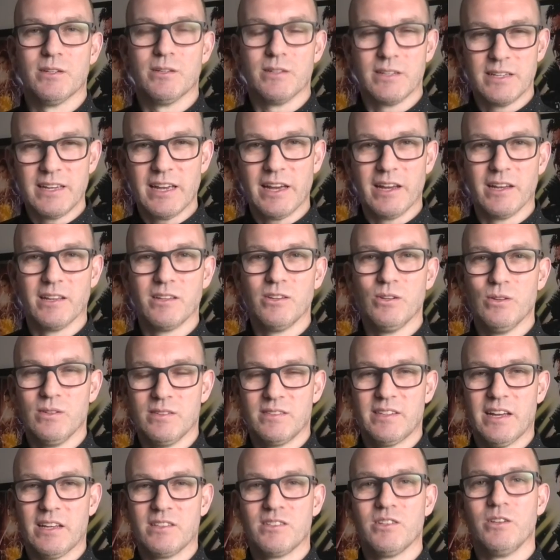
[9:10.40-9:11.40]
yeah, use
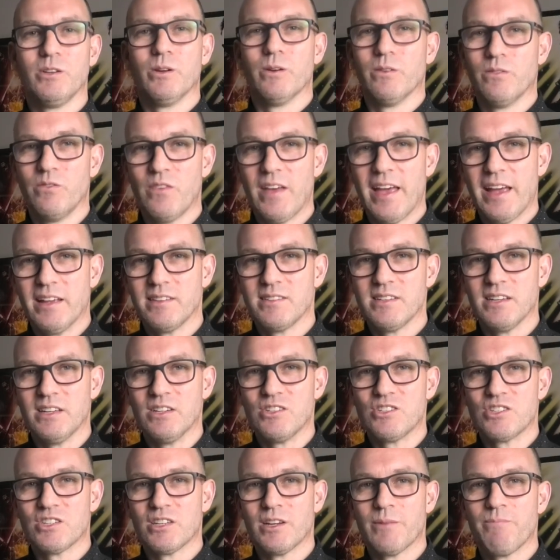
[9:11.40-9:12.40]
that to your
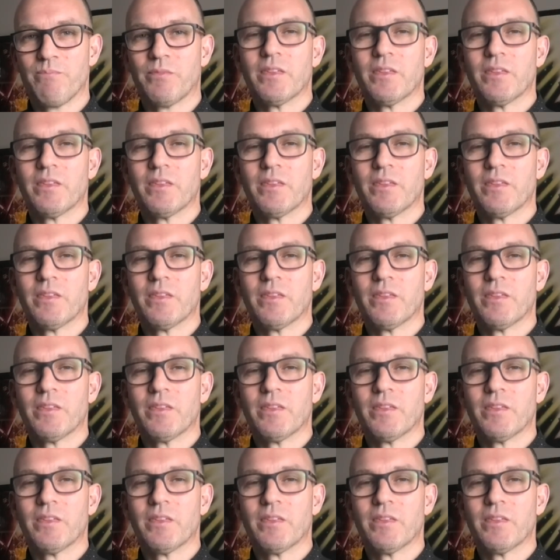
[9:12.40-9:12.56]
advantage.